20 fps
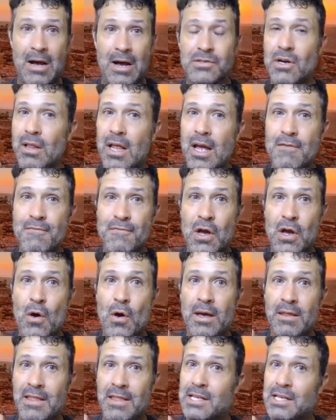How's our life
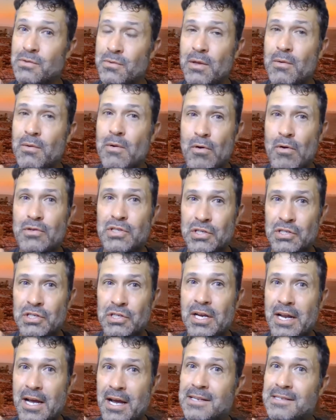going? That's really what
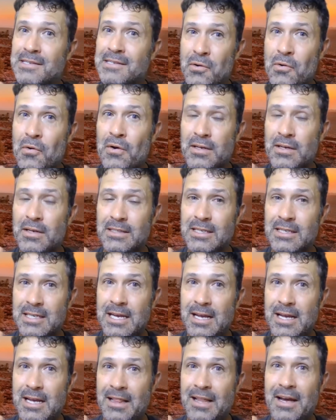Rosh Hashanah is, according
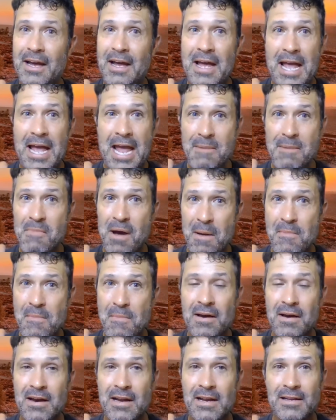to Tehila and
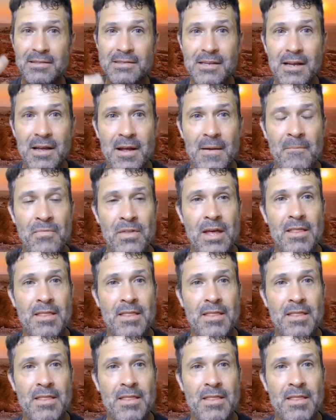Maimonides.